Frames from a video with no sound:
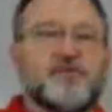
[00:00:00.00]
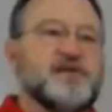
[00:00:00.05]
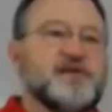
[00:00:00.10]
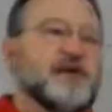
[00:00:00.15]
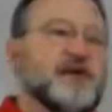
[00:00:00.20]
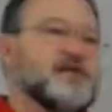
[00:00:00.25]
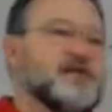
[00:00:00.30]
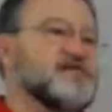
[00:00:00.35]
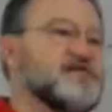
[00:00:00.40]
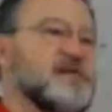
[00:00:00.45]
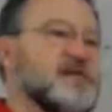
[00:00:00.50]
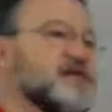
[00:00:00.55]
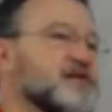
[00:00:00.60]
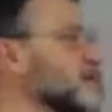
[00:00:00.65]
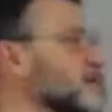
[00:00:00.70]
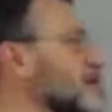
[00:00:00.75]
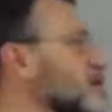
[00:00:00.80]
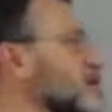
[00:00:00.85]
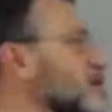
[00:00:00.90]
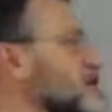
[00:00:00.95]
We're saying,
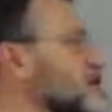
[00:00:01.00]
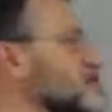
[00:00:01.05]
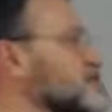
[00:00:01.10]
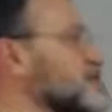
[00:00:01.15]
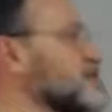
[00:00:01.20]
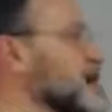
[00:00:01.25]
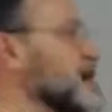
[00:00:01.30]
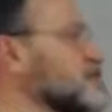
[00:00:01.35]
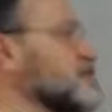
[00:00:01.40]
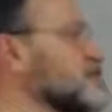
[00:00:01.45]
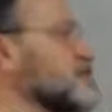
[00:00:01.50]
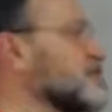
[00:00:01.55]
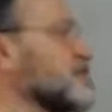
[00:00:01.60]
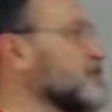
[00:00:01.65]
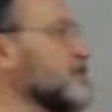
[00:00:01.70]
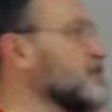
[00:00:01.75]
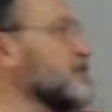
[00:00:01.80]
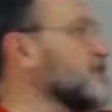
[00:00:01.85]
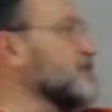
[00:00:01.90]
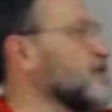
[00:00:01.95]
starting with this reaction
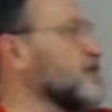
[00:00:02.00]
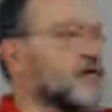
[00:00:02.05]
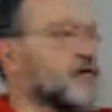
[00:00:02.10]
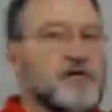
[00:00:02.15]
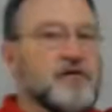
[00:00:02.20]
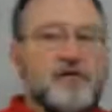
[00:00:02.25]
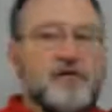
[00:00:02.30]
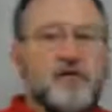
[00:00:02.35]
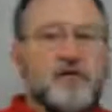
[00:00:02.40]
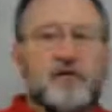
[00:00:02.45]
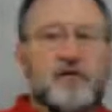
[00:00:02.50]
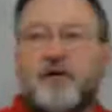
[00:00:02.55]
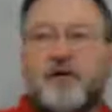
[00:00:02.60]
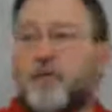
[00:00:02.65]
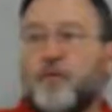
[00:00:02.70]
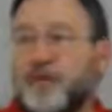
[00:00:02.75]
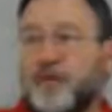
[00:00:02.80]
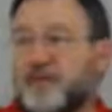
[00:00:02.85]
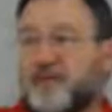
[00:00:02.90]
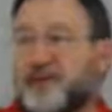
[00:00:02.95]
over here,
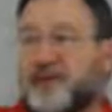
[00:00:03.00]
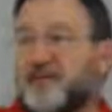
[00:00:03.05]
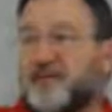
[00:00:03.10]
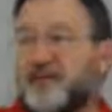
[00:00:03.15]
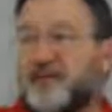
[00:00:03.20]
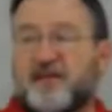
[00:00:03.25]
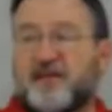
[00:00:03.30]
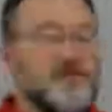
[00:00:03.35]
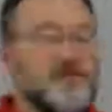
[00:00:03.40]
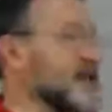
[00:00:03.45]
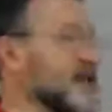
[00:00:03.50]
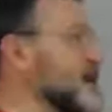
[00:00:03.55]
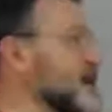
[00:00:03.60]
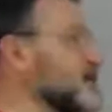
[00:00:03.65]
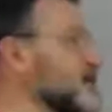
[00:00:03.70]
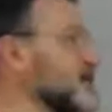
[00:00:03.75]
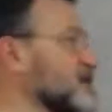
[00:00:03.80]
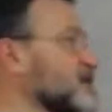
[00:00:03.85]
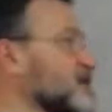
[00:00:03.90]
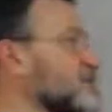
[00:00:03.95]
what is acting as the
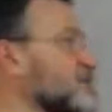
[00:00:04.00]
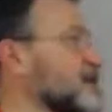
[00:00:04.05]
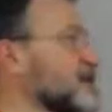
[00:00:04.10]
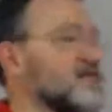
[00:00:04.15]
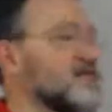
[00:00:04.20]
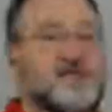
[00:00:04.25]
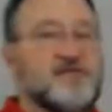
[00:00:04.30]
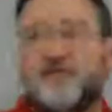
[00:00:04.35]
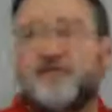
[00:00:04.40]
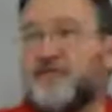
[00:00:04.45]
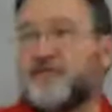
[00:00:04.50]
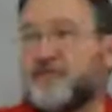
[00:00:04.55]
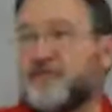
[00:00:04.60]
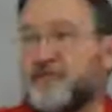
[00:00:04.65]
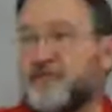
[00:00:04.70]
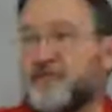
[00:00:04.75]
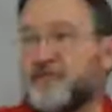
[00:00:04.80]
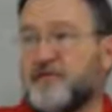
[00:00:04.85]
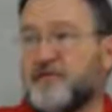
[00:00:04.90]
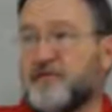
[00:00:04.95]
acid in the base?
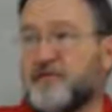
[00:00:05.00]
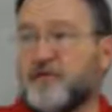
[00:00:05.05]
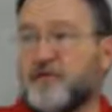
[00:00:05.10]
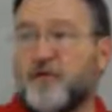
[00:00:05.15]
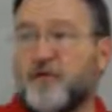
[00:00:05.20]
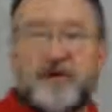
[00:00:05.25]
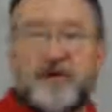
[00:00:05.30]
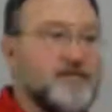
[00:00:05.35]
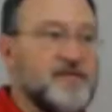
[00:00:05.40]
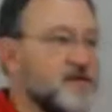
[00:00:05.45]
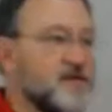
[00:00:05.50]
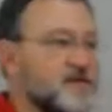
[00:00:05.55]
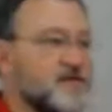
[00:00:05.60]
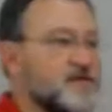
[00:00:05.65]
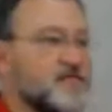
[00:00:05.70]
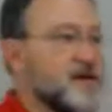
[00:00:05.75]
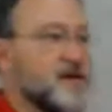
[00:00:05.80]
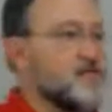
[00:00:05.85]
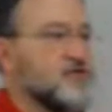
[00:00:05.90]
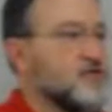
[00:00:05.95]
Going in this
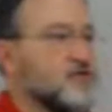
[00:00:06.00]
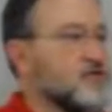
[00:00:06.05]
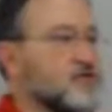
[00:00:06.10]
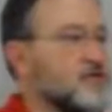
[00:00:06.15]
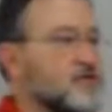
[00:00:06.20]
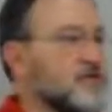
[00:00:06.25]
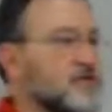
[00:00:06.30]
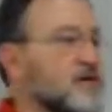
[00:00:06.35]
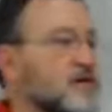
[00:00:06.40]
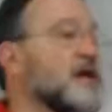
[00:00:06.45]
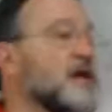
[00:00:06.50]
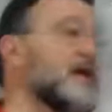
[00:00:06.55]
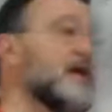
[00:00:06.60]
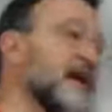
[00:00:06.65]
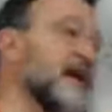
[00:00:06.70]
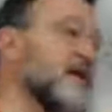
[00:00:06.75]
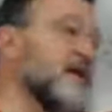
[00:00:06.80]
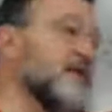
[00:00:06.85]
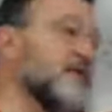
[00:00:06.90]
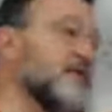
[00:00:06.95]
direction.
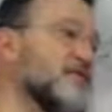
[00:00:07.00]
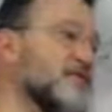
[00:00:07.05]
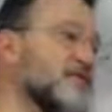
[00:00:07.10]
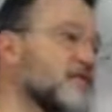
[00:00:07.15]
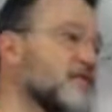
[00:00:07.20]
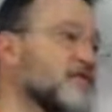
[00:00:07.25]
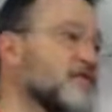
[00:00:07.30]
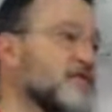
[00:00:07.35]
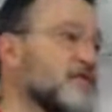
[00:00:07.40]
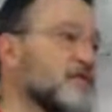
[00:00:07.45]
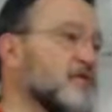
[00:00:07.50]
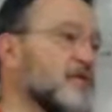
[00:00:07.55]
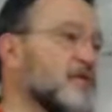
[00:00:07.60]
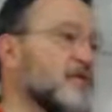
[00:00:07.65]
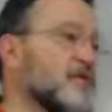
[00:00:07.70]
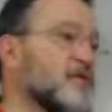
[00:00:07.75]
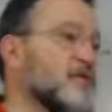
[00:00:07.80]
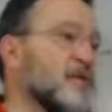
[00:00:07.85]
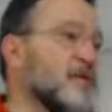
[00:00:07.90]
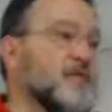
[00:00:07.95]
Now, in the future,
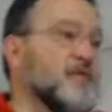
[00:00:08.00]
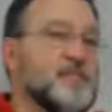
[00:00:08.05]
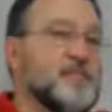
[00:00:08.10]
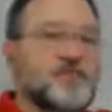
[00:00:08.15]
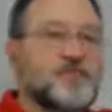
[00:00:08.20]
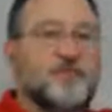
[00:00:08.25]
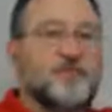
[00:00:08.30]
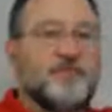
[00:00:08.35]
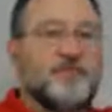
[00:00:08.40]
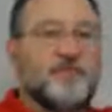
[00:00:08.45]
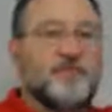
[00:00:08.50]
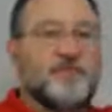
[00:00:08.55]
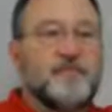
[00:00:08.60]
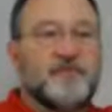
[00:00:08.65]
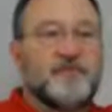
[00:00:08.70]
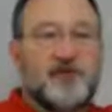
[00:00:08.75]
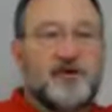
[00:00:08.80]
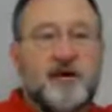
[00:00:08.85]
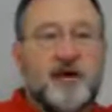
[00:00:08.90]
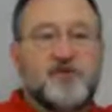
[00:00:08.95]
remember I mentioned before
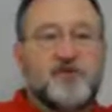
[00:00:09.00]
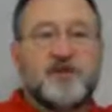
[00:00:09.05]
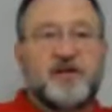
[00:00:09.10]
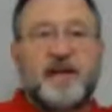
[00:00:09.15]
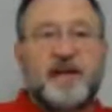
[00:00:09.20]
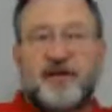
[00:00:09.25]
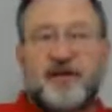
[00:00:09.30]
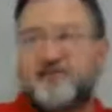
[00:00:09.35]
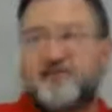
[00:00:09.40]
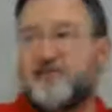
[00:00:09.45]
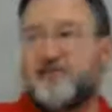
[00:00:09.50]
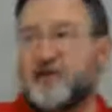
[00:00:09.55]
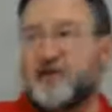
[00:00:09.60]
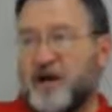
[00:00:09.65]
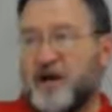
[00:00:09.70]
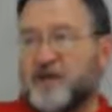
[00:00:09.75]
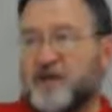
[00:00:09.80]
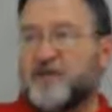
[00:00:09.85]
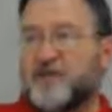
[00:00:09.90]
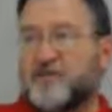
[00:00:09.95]
about the conjugate acids and
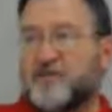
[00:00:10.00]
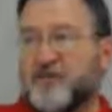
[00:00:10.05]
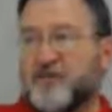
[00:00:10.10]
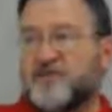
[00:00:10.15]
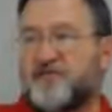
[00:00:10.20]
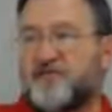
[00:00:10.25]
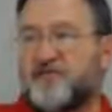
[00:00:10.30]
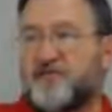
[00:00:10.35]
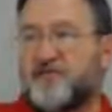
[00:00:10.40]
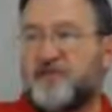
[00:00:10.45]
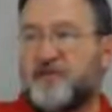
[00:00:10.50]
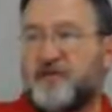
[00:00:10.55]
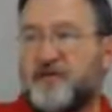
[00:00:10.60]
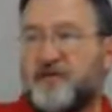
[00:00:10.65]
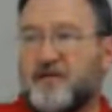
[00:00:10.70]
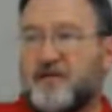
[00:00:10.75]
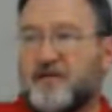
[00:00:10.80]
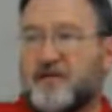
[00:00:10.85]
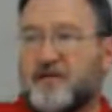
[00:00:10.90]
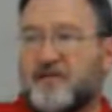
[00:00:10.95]
conjugate bases?
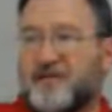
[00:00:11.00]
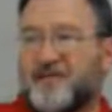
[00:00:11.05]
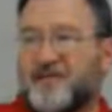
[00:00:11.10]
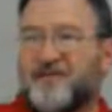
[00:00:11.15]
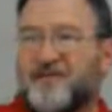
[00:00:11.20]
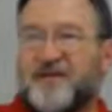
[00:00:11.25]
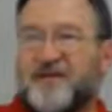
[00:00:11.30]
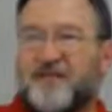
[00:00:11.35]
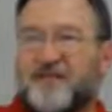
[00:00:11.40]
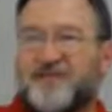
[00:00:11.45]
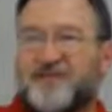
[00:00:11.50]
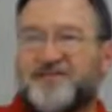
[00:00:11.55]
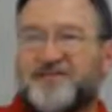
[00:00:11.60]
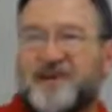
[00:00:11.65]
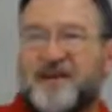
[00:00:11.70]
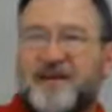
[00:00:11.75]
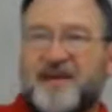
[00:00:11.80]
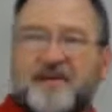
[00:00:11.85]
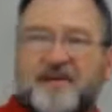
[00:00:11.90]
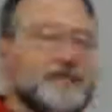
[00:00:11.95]
Because if I were to
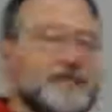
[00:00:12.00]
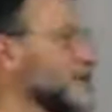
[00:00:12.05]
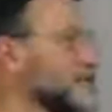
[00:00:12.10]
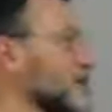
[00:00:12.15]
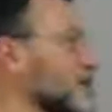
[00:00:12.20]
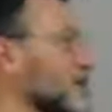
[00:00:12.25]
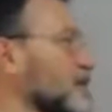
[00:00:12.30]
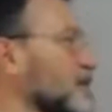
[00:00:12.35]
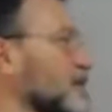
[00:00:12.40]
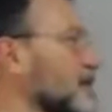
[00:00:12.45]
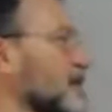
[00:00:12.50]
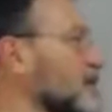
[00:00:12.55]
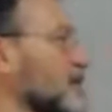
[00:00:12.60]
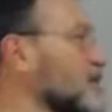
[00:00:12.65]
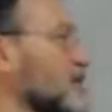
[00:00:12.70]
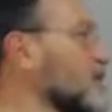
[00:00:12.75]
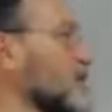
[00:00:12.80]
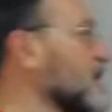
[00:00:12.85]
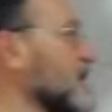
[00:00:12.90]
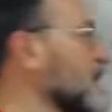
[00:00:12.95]
say, okay,
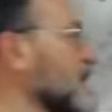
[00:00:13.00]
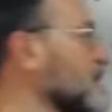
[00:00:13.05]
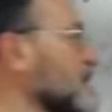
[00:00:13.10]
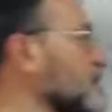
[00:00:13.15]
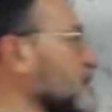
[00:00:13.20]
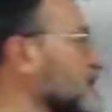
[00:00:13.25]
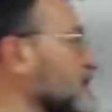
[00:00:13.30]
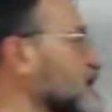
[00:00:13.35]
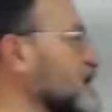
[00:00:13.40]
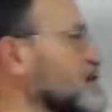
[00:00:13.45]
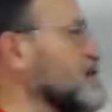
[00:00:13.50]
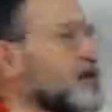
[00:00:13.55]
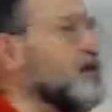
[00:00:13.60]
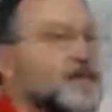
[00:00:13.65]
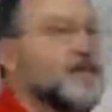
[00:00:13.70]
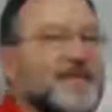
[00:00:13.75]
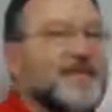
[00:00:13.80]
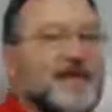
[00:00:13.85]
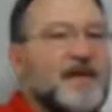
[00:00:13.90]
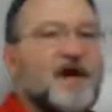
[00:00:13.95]
now looking at the reaction
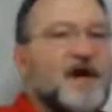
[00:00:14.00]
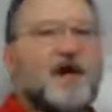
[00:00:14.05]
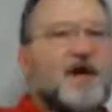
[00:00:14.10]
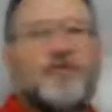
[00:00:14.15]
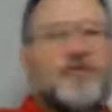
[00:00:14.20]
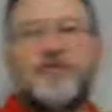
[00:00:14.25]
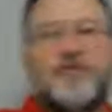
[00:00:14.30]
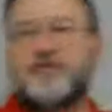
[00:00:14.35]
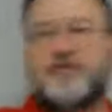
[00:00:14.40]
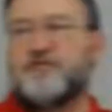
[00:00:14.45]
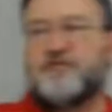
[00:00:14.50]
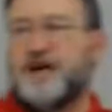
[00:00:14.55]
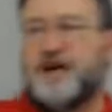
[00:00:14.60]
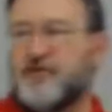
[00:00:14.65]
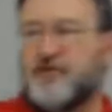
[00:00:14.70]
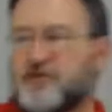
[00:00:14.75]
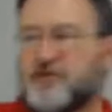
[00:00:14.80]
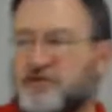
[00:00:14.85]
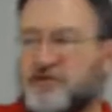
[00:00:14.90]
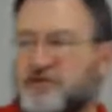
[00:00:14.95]
going the other
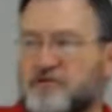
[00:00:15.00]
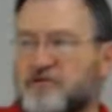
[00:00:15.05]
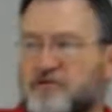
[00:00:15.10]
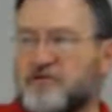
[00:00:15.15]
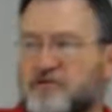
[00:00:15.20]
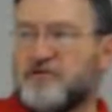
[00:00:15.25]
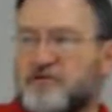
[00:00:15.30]
direction,